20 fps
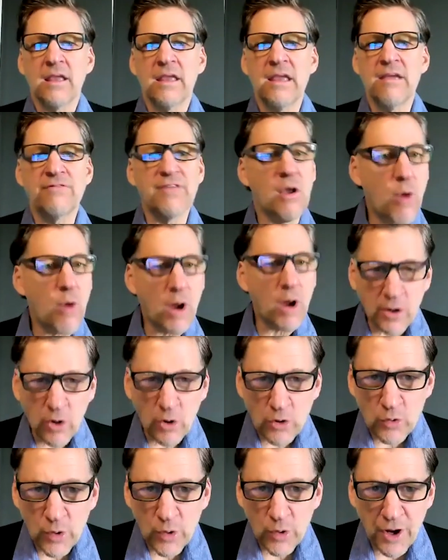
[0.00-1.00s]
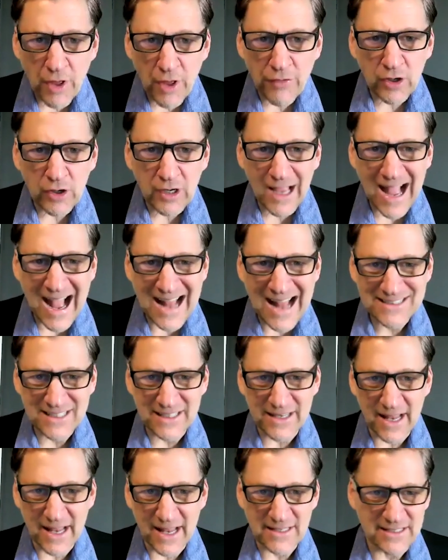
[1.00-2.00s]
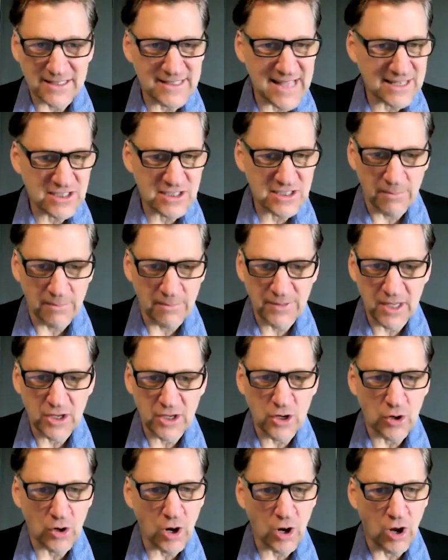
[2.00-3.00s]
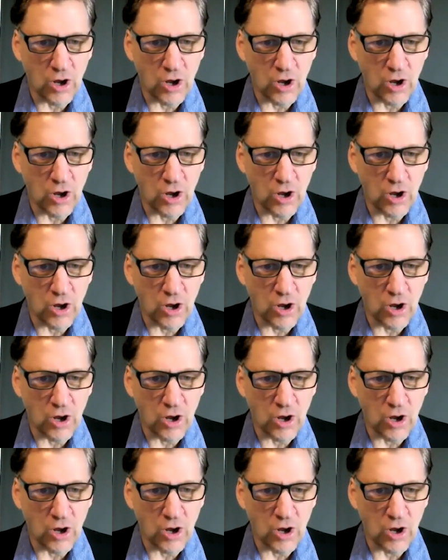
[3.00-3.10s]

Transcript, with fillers: if they want to go to another continent, is that something you're